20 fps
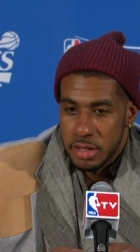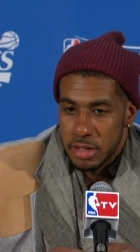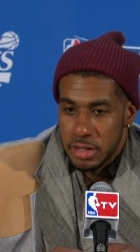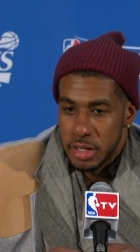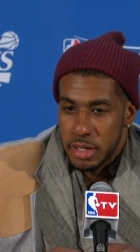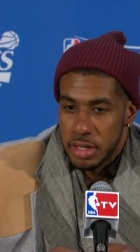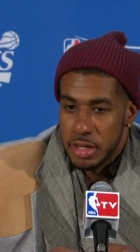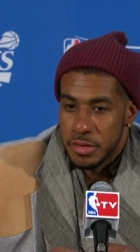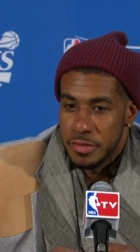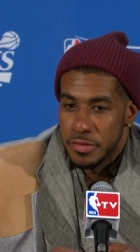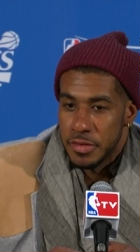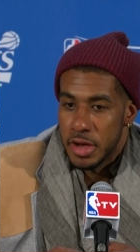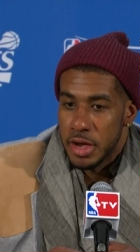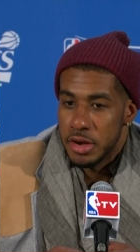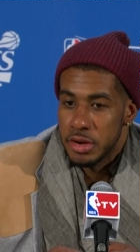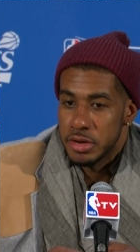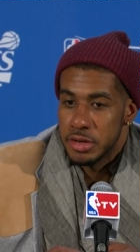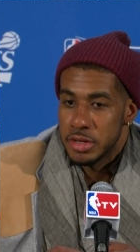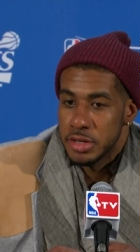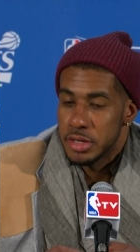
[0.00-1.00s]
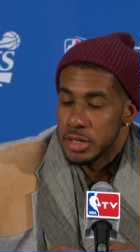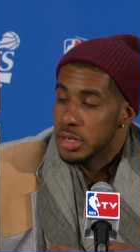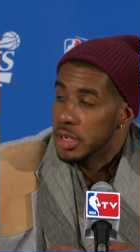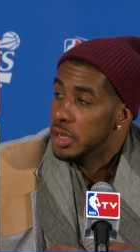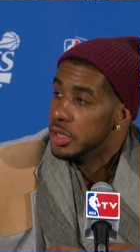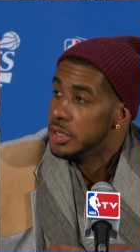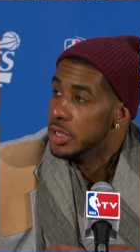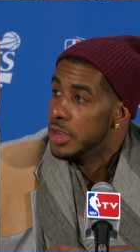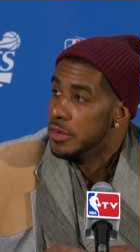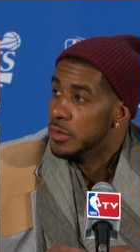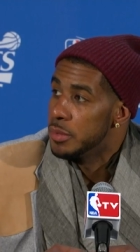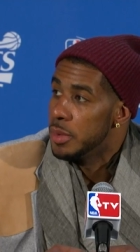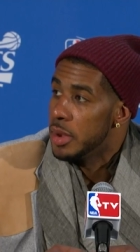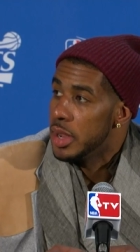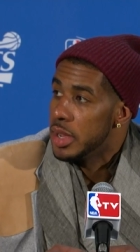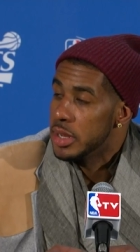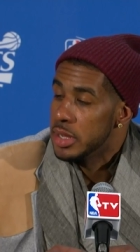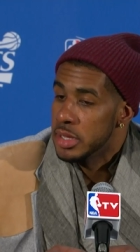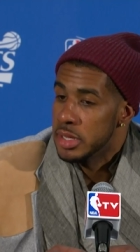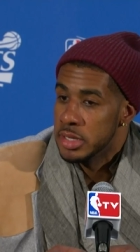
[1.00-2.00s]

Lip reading: a fire under everybody.